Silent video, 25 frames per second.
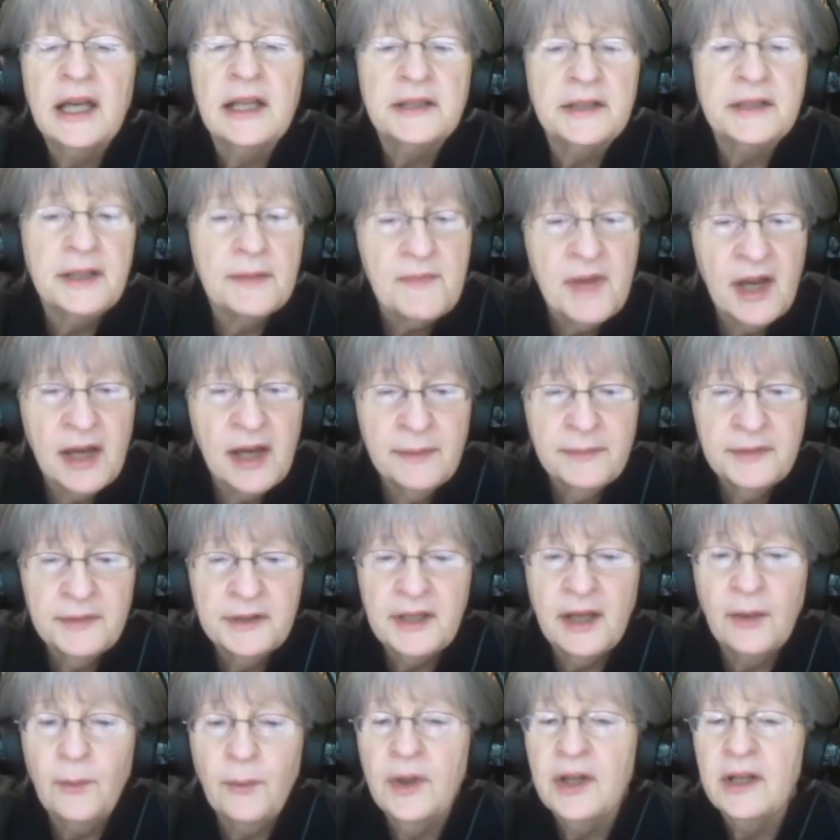
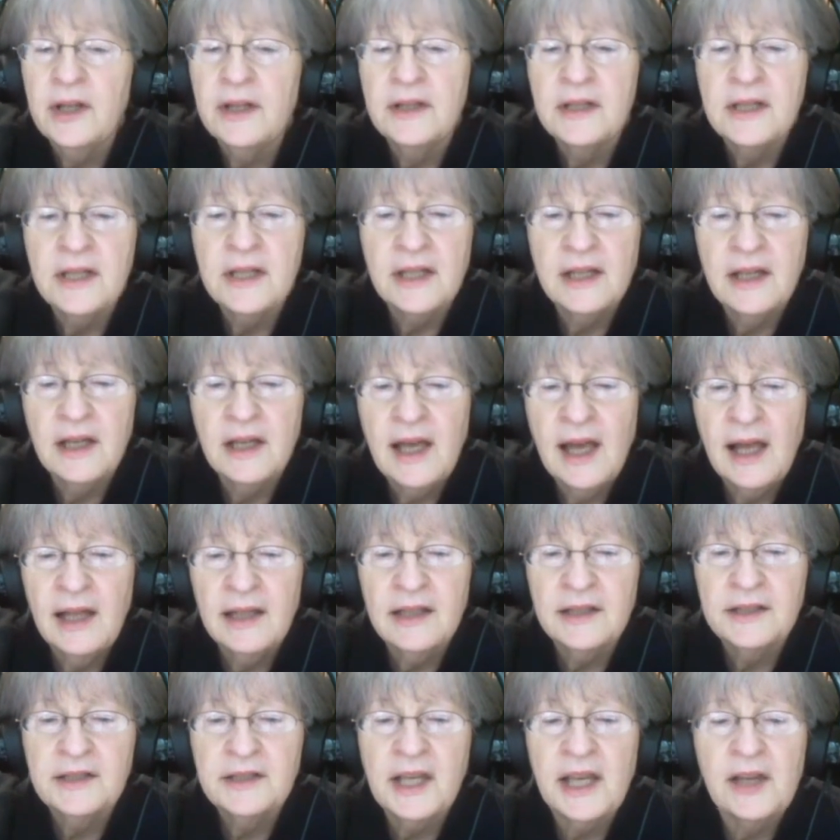Sometimes they went into
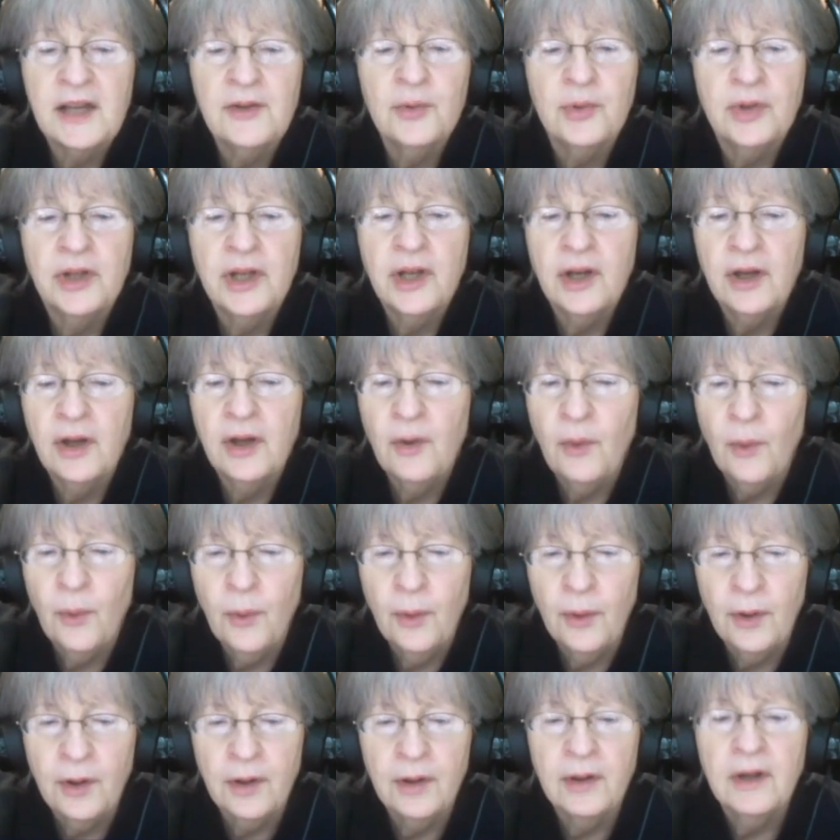Alexandria
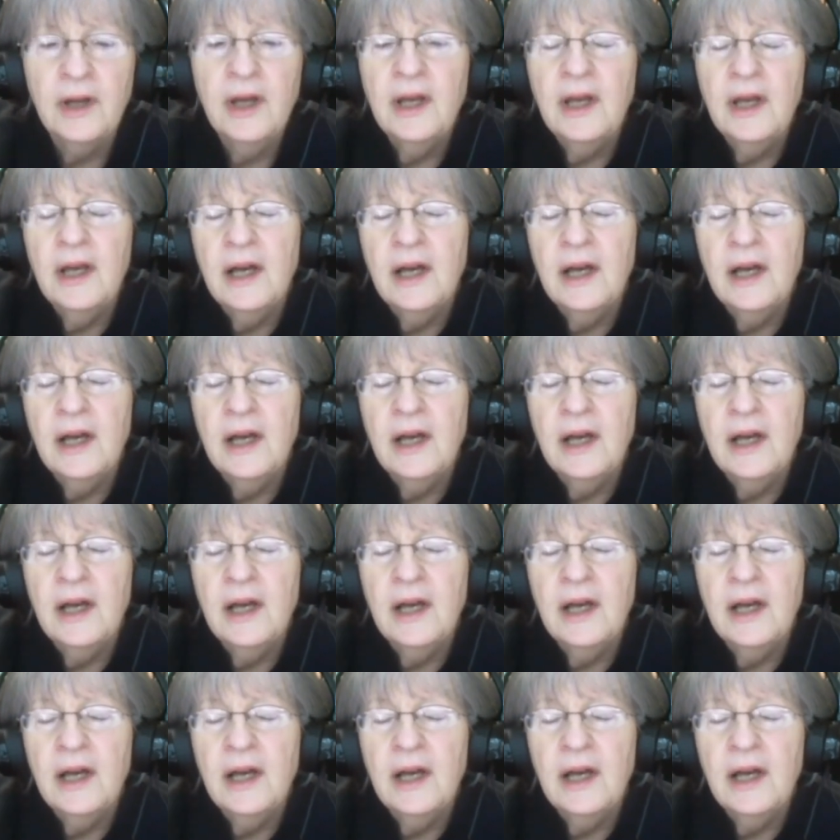or